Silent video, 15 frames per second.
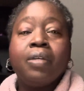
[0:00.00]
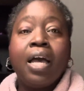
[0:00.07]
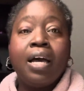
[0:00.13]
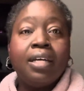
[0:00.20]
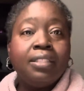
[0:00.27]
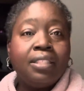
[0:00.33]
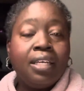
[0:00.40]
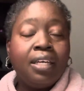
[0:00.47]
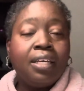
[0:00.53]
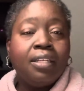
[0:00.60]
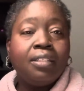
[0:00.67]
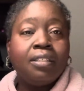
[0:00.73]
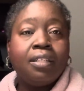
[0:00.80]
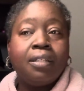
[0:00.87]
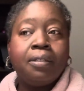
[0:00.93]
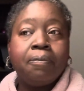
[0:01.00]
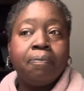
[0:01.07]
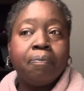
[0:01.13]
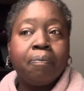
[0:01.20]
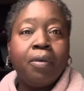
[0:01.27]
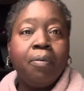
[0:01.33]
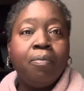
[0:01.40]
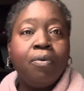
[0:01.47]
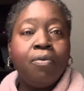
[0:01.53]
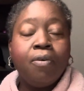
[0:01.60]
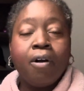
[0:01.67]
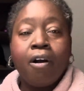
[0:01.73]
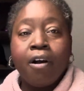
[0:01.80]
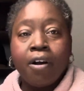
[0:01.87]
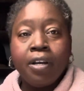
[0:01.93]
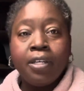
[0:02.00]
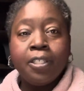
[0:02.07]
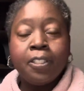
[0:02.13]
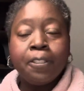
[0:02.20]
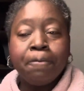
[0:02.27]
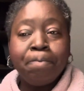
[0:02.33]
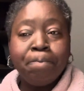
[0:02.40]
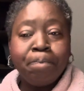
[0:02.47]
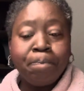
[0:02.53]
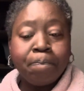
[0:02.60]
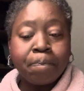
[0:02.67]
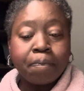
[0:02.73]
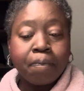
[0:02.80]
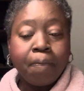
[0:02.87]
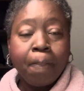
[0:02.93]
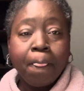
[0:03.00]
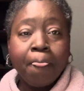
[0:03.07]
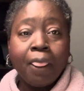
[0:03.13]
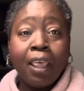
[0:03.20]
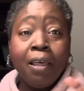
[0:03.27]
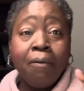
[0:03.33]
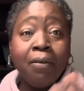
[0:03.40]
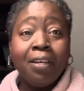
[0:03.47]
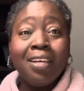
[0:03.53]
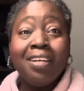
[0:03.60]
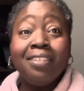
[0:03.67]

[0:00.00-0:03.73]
content, people who are artists, and we'll get